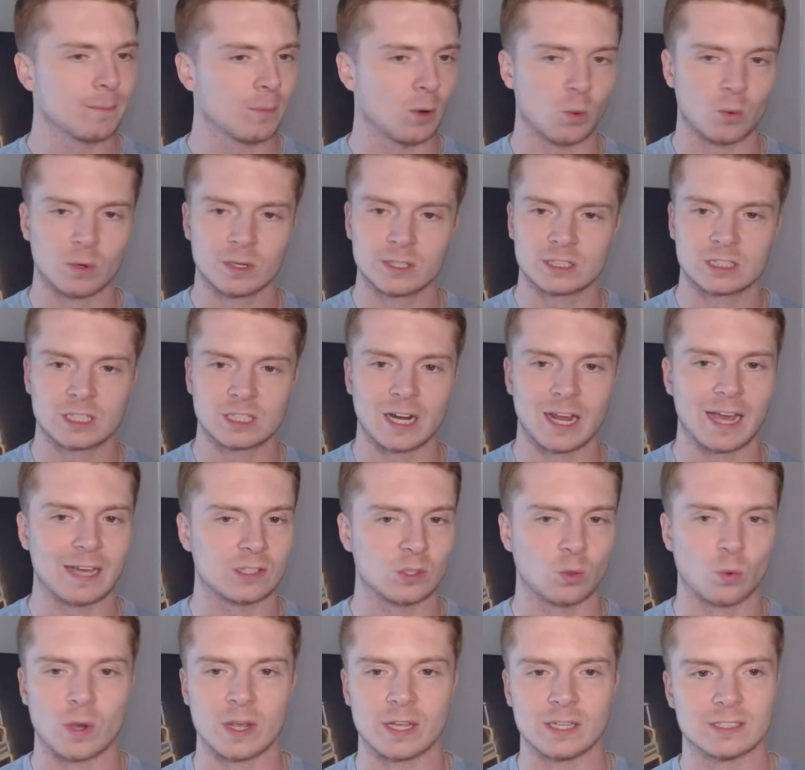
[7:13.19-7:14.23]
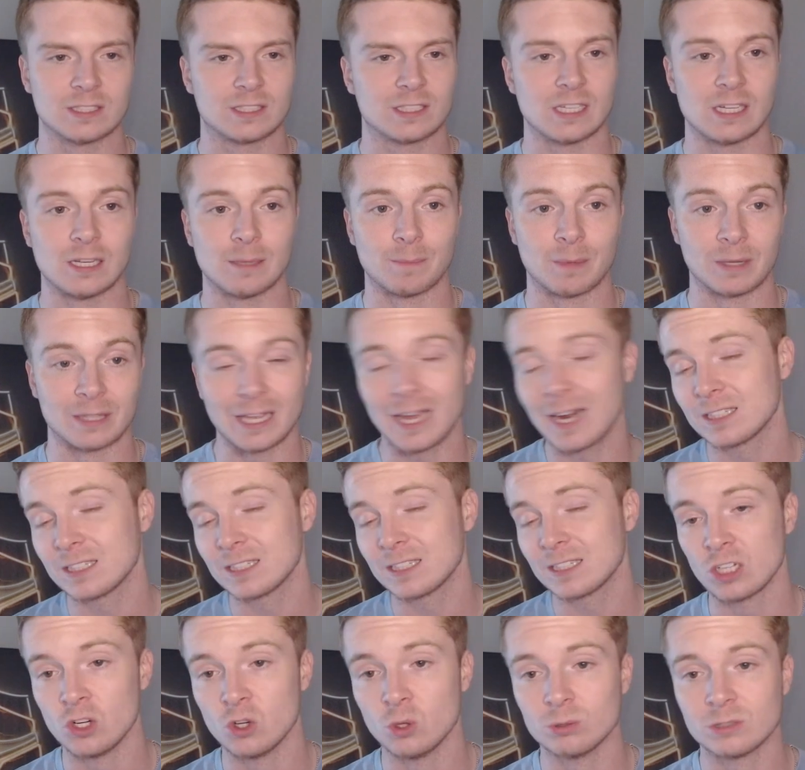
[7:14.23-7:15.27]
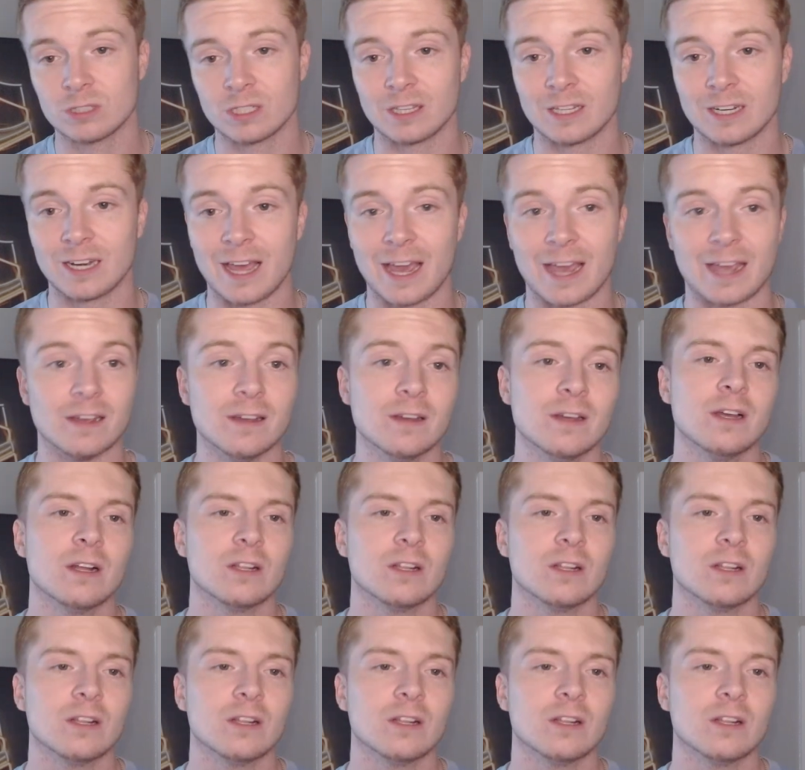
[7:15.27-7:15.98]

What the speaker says: but we're just going to have to wait and see. But that is the news of the day.